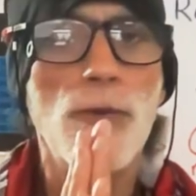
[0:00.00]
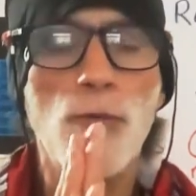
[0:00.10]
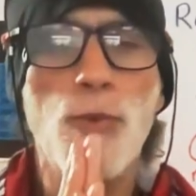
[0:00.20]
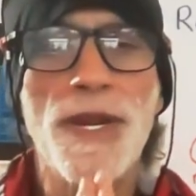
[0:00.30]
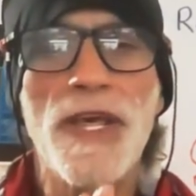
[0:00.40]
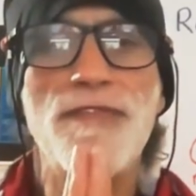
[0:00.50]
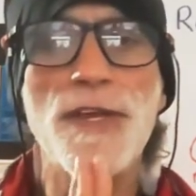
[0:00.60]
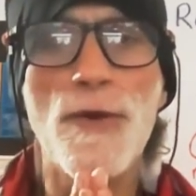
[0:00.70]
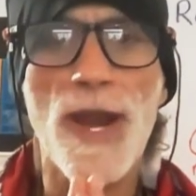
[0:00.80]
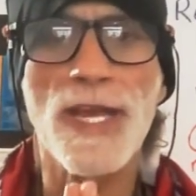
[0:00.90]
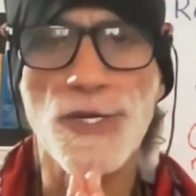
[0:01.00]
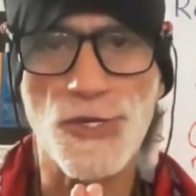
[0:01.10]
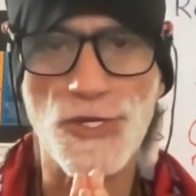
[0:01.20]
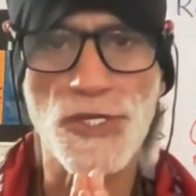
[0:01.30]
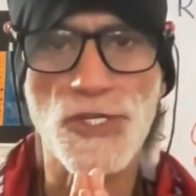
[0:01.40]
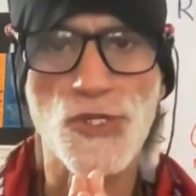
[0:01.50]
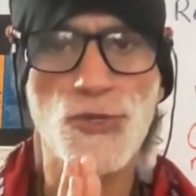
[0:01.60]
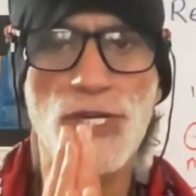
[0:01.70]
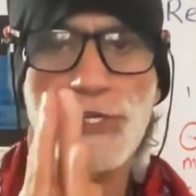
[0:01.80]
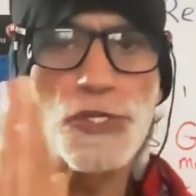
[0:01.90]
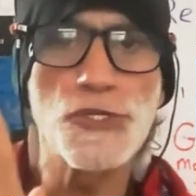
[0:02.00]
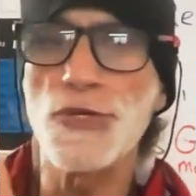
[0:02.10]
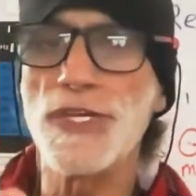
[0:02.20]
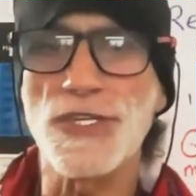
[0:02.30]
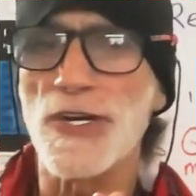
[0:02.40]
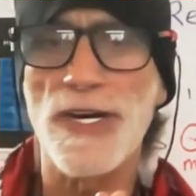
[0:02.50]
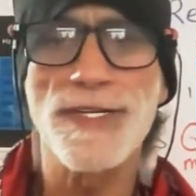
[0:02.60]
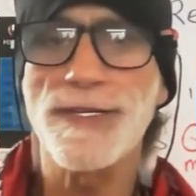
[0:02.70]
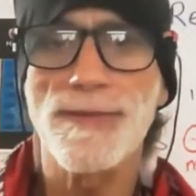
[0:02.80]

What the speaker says: whenever you're anxious and stressed, just do this, guys.